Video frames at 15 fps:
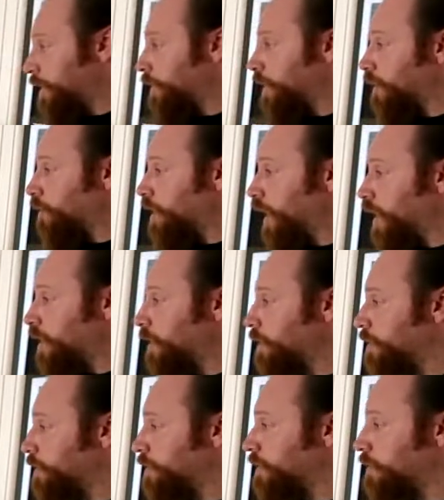anything you want to
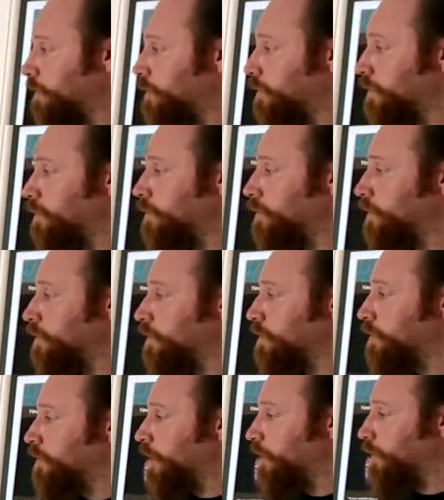add? Nothing.
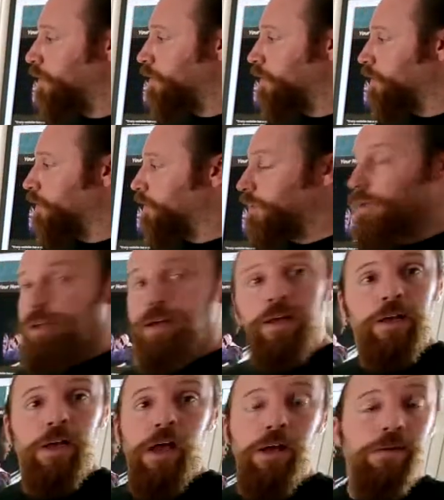Nothing, you're good.
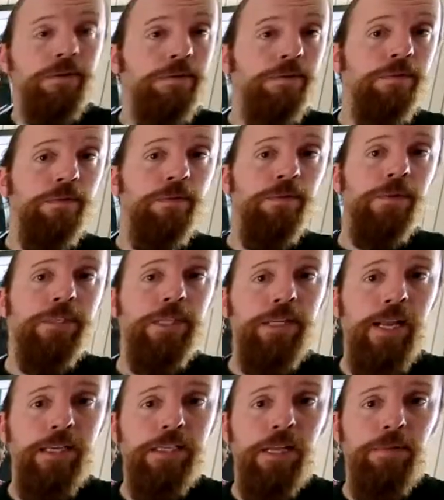Uh, we'll see
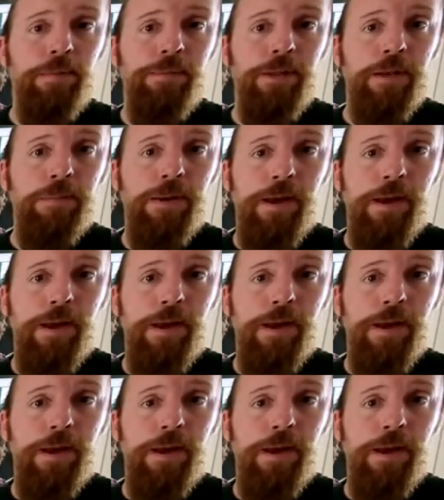you next time Play the